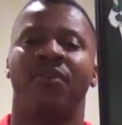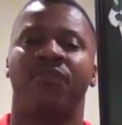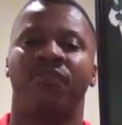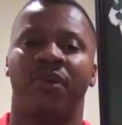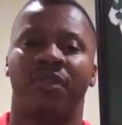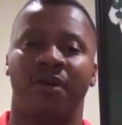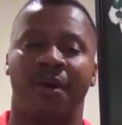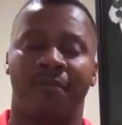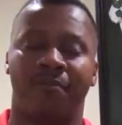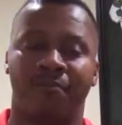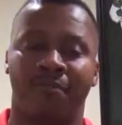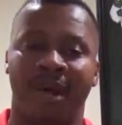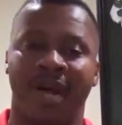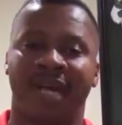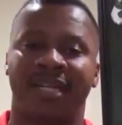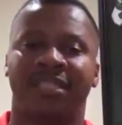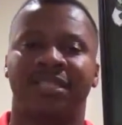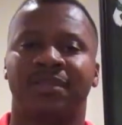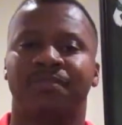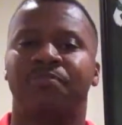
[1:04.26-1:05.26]
for the
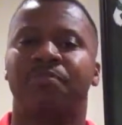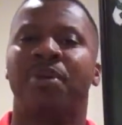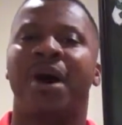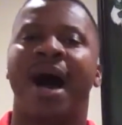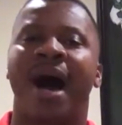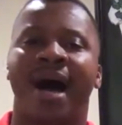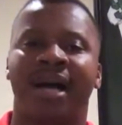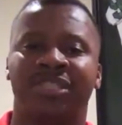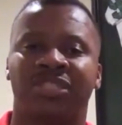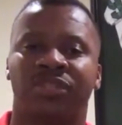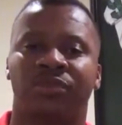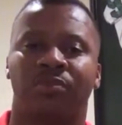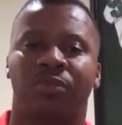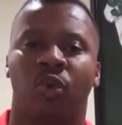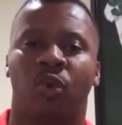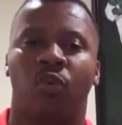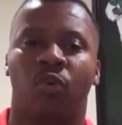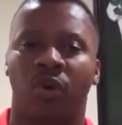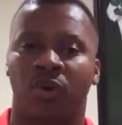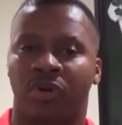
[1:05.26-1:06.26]
best
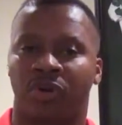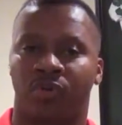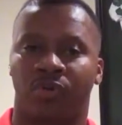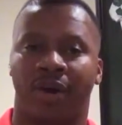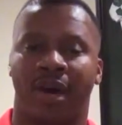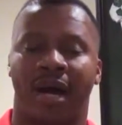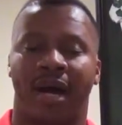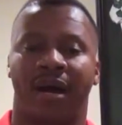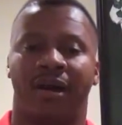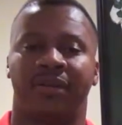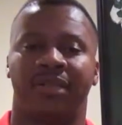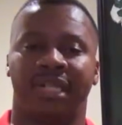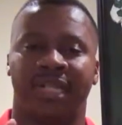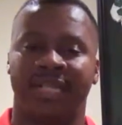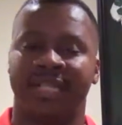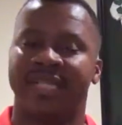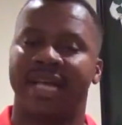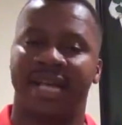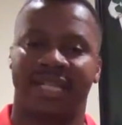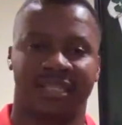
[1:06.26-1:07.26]
possible workaround
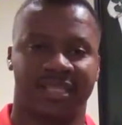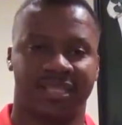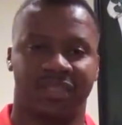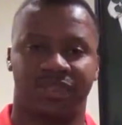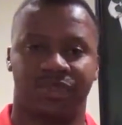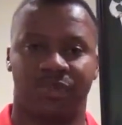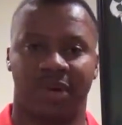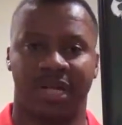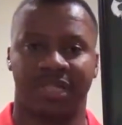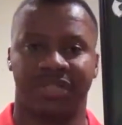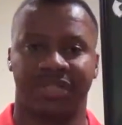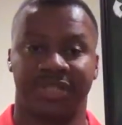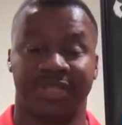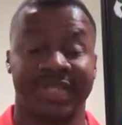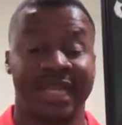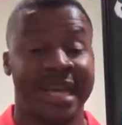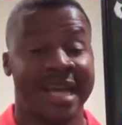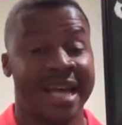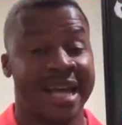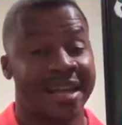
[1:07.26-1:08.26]
in that situation.
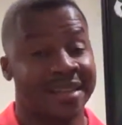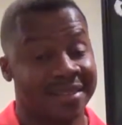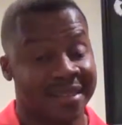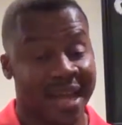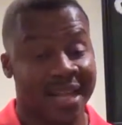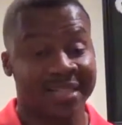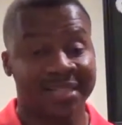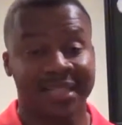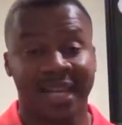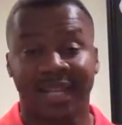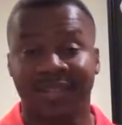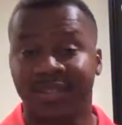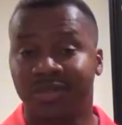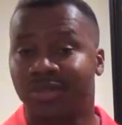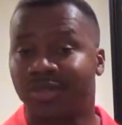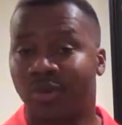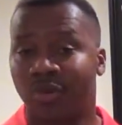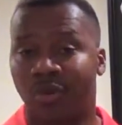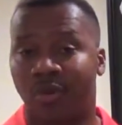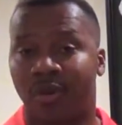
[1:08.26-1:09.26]
That's not the
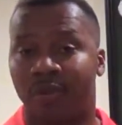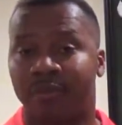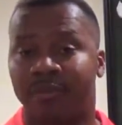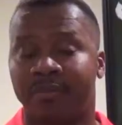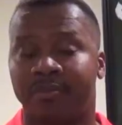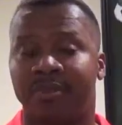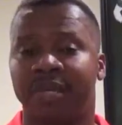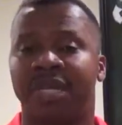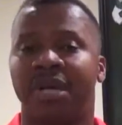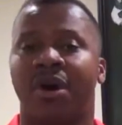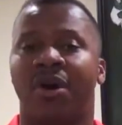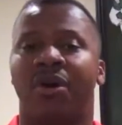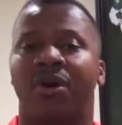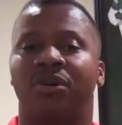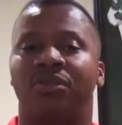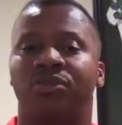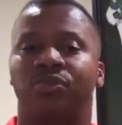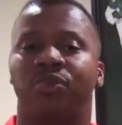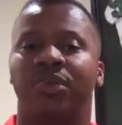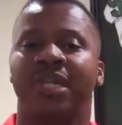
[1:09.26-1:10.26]
norm
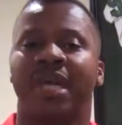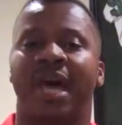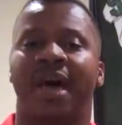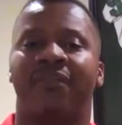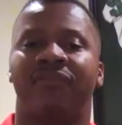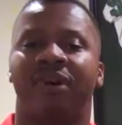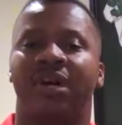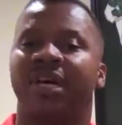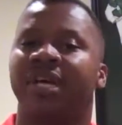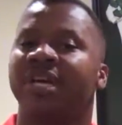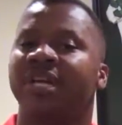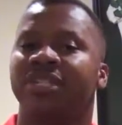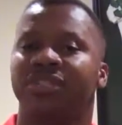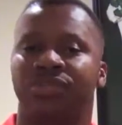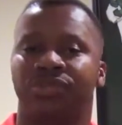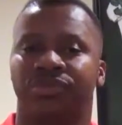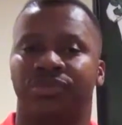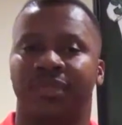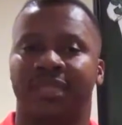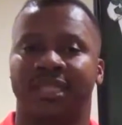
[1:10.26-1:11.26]
because we have a
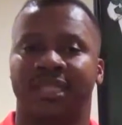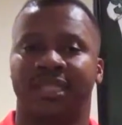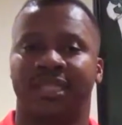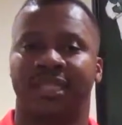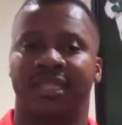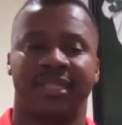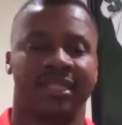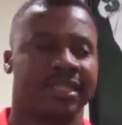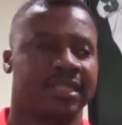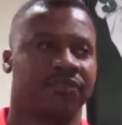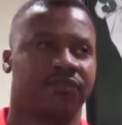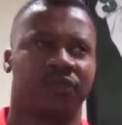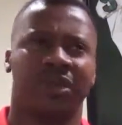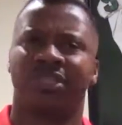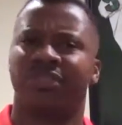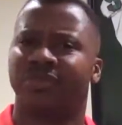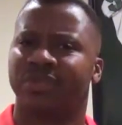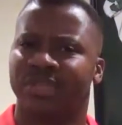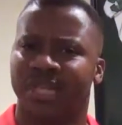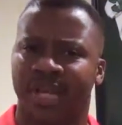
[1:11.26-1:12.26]
history since
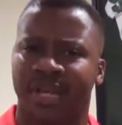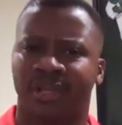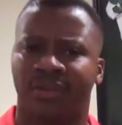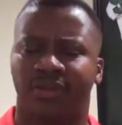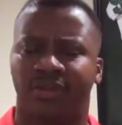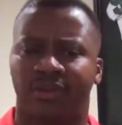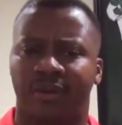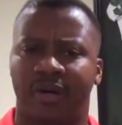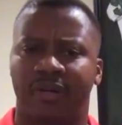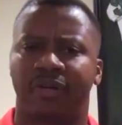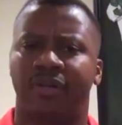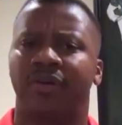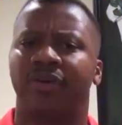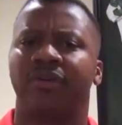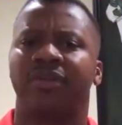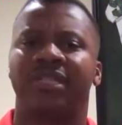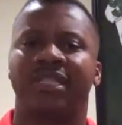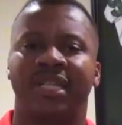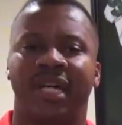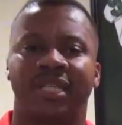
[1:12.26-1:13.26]
Frederick Taylor around the
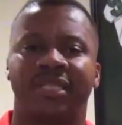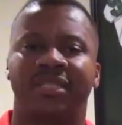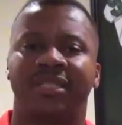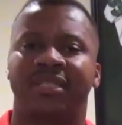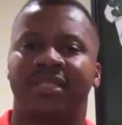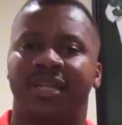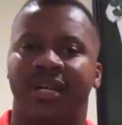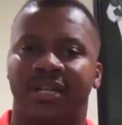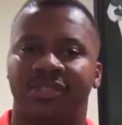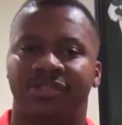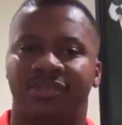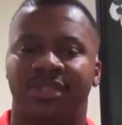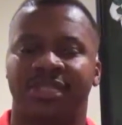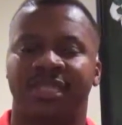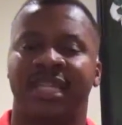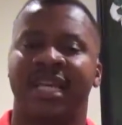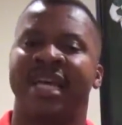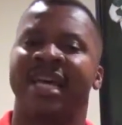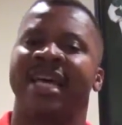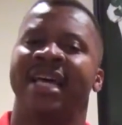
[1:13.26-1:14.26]
early
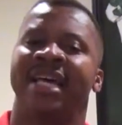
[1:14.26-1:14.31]
1900s